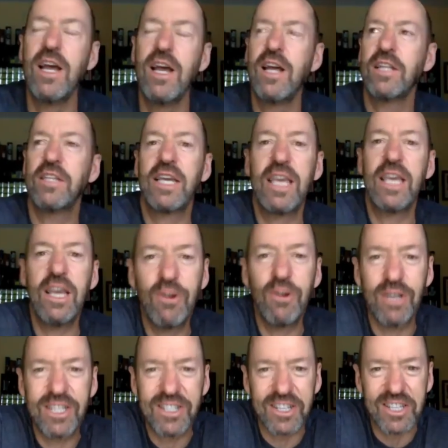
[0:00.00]
Tequila is
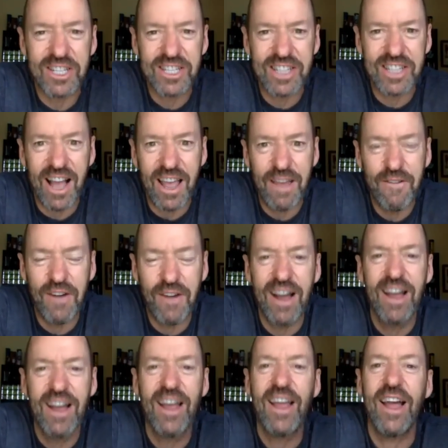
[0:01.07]
to savor
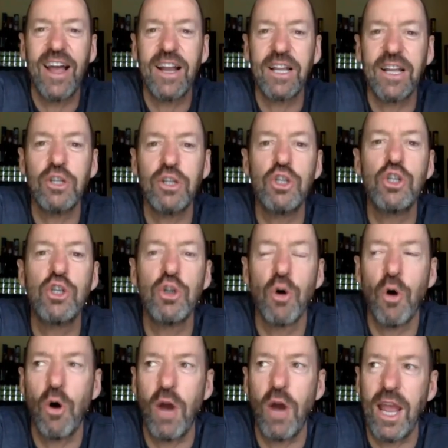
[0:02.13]
and
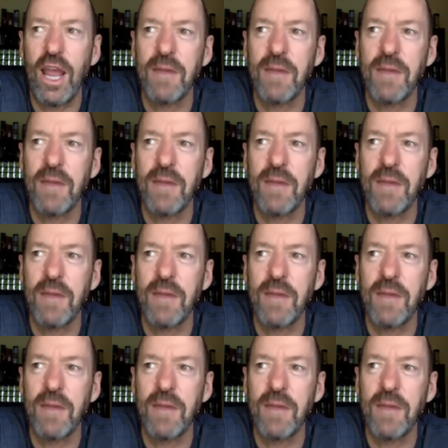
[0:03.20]
enjoy,